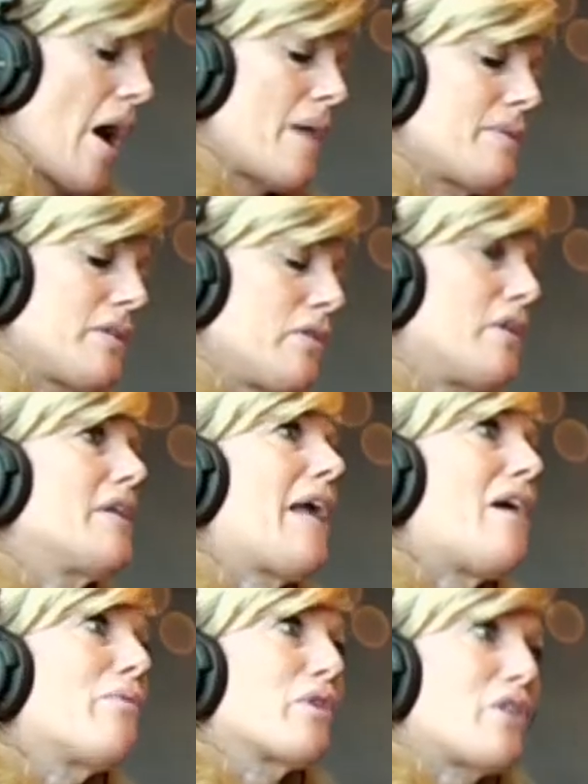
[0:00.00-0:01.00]
Absolutely.
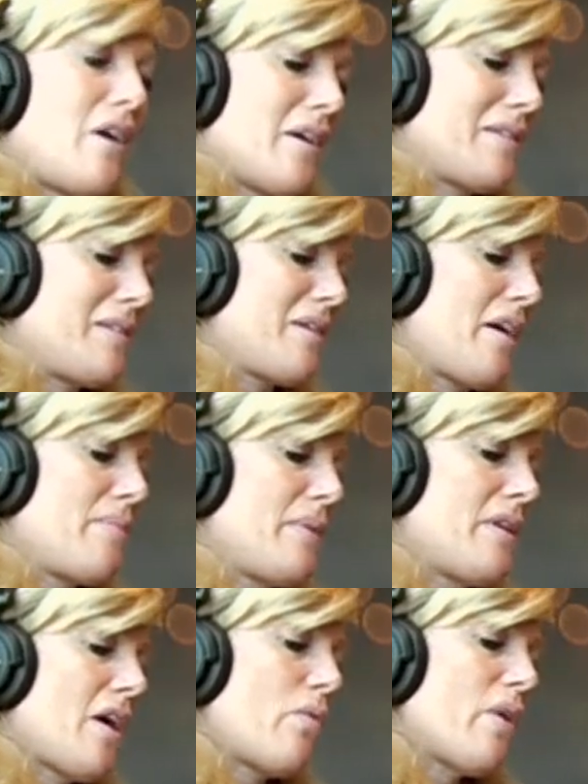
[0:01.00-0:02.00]
Now we're talking, Simon.
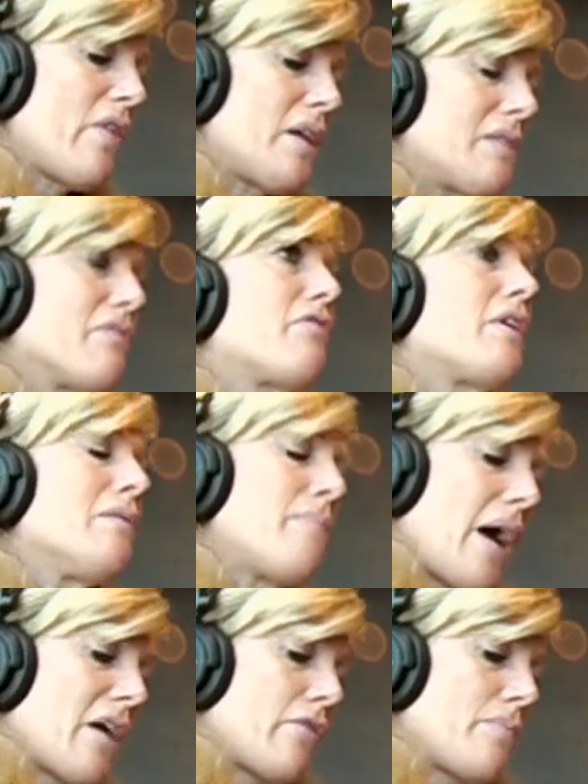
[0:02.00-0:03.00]
Now, we've had some
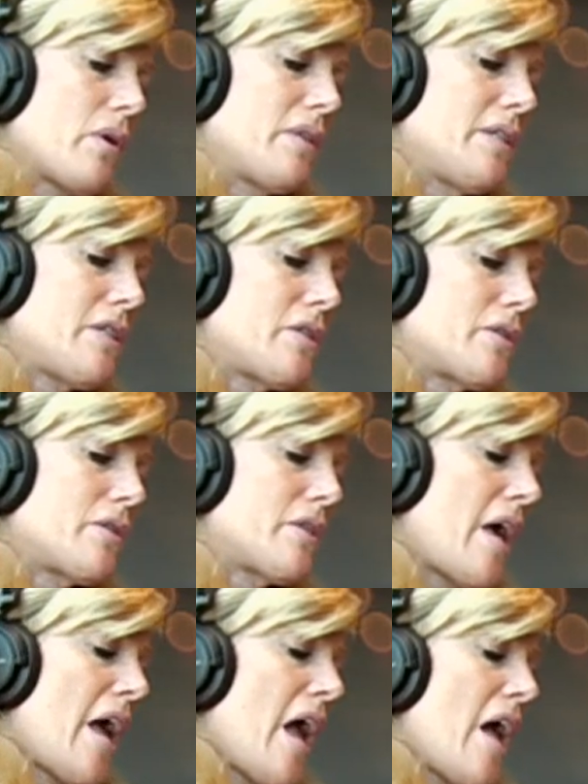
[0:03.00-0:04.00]
feedback from our listeners
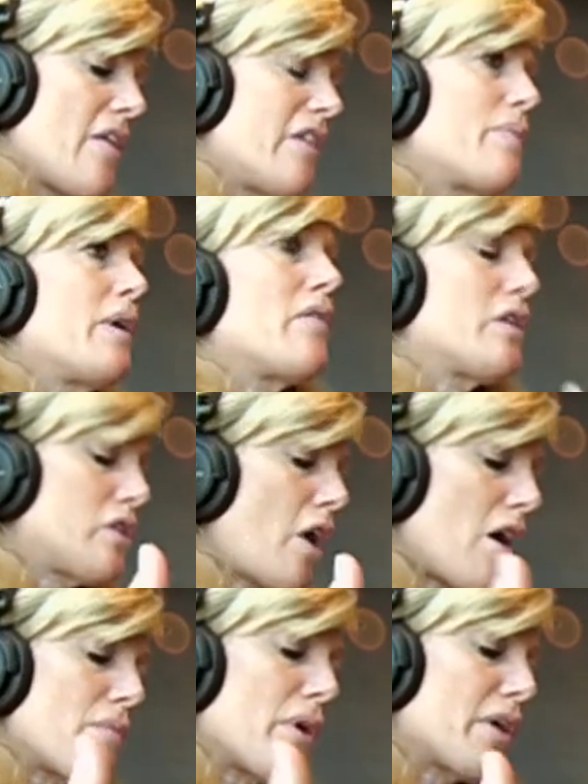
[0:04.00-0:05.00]
that have been on the
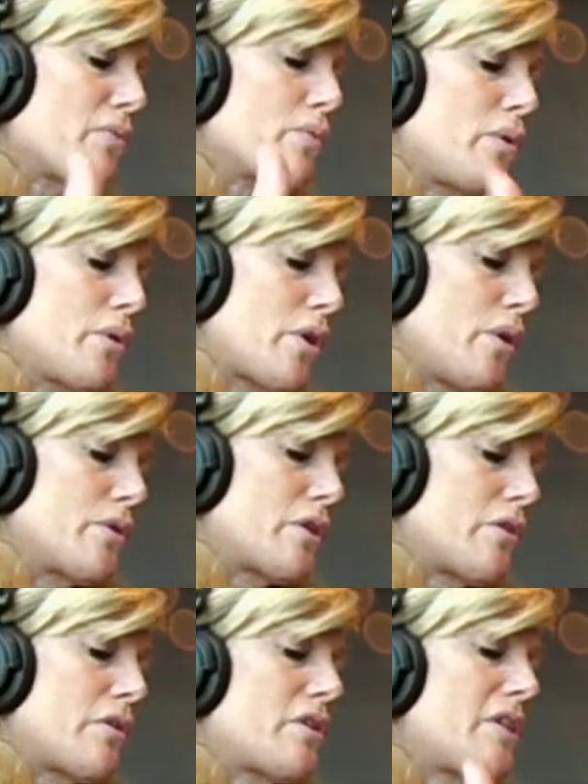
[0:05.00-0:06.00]
stock market roller coaster,
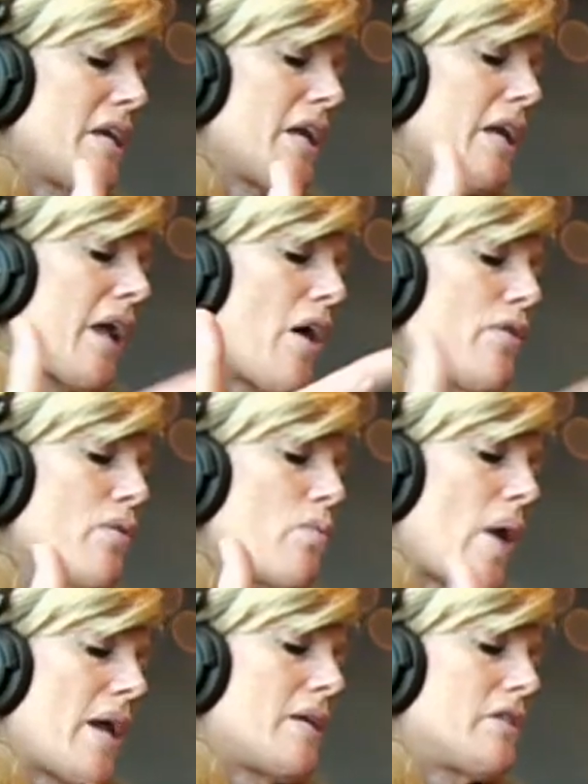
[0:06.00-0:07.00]
and they're seeking other
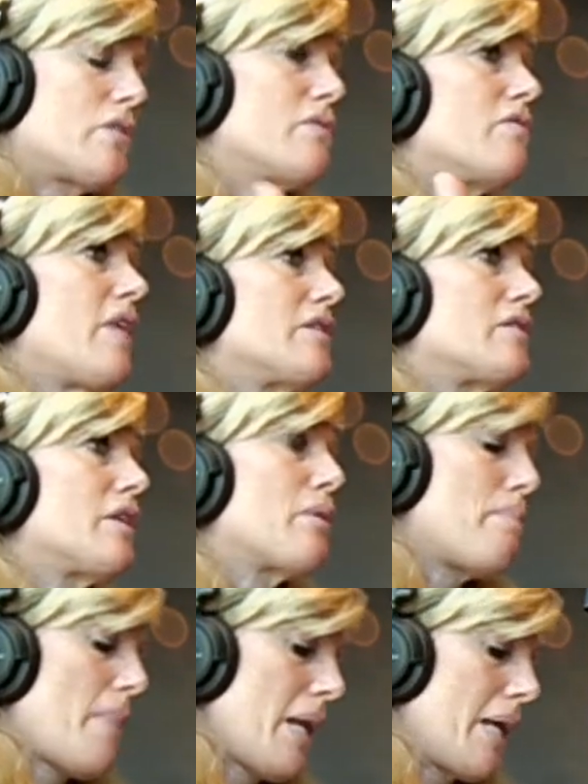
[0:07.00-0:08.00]
ways to invest their
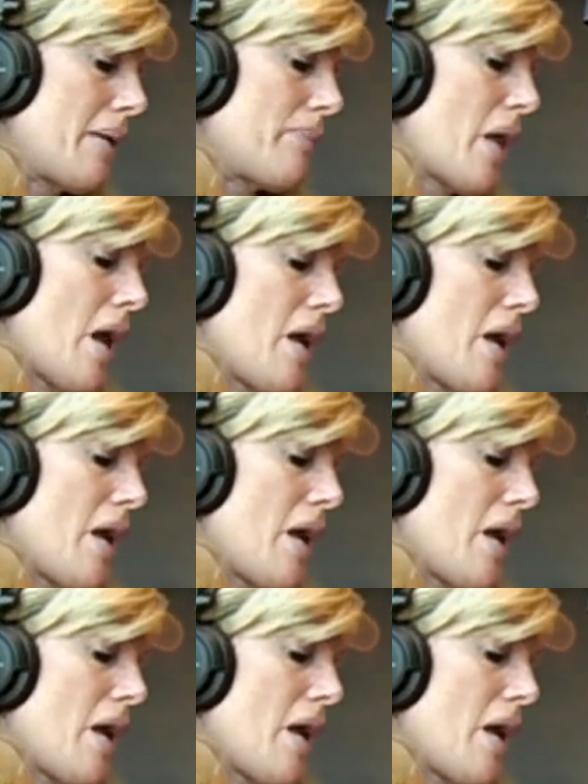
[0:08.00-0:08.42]
money.